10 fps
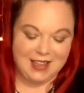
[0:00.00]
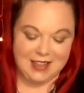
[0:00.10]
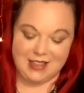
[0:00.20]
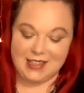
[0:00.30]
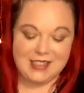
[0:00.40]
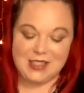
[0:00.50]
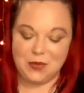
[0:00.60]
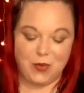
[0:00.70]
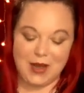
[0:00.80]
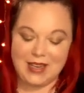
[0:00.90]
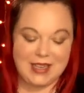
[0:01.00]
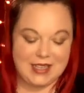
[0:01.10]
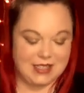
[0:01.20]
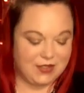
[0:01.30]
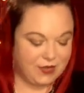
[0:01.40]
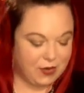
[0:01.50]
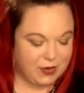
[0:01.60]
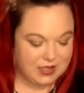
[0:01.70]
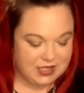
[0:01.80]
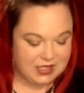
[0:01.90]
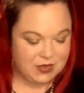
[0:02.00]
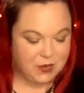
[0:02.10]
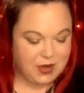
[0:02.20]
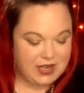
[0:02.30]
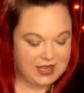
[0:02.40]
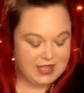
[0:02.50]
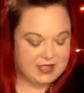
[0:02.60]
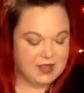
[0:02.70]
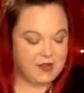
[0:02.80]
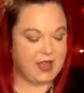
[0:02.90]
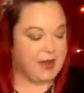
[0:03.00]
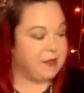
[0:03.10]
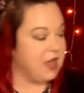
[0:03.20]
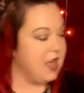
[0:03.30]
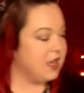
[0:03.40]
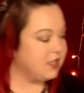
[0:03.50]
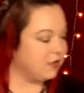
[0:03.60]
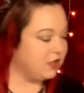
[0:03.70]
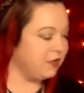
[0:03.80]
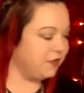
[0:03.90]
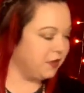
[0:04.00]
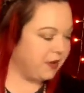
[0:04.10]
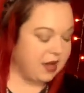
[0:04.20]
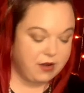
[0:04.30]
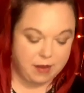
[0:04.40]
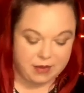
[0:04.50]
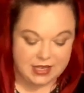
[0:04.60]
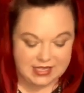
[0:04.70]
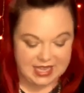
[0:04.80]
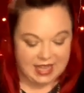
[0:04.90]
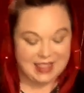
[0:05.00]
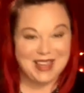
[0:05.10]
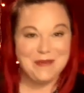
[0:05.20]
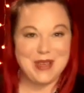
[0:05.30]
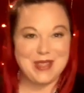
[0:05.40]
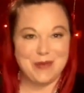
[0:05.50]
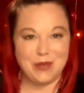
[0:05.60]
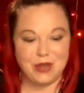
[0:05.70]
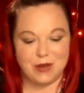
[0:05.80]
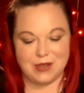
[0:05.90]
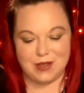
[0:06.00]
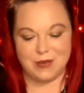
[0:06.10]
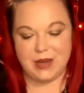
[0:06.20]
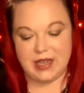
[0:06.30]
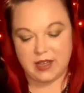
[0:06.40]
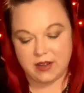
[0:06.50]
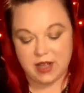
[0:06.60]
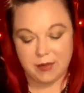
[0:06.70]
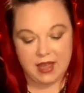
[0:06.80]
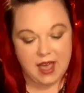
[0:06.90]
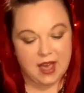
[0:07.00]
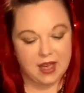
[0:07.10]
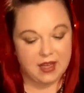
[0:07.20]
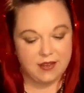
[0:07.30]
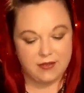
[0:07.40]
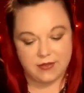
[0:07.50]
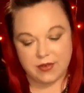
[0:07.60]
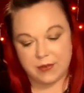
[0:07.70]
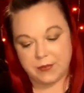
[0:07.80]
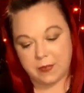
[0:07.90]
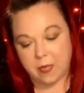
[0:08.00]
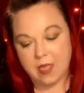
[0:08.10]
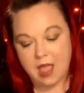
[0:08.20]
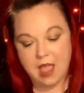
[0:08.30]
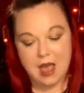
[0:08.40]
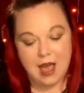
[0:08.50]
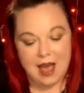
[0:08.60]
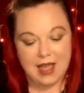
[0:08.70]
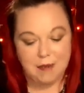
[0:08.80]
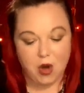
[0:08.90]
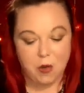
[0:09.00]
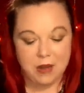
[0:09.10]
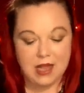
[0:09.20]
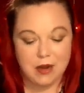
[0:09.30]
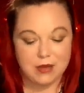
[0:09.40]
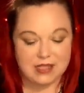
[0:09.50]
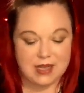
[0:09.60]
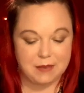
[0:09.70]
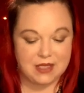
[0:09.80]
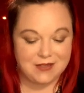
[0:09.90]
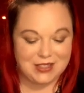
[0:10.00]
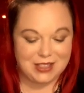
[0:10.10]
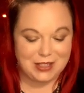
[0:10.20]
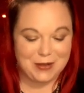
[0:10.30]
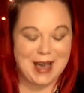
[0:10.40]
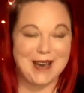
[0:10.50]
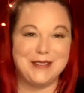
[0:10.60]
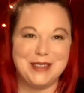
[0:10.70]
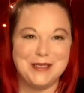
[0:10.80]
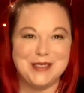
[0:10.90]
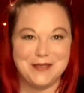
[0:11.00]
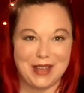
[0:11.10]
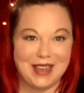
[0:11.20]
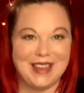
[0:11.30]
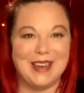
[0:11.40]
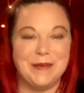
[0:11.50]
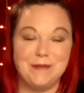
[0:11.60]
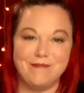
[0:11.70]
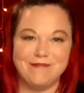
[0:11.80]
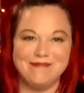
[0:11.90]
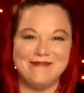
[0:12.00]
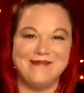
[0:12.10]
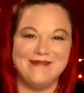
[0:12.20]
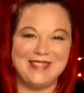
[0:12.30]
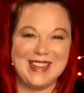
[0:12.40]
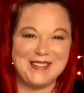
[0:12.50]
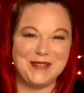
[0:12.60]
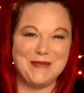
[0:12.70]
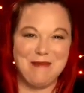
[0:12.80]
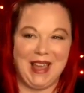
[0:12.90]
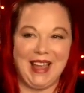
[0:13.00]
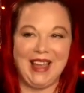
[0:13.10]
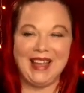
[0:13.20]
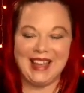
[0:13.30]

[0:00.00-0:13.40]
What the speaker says: This is what it is, folks. This is what it is. Okay, so 2 flew out. I'm going to take them and then we'll close up the reading. Okay, we have, I am open and receptive to new avenues of income. That's for me.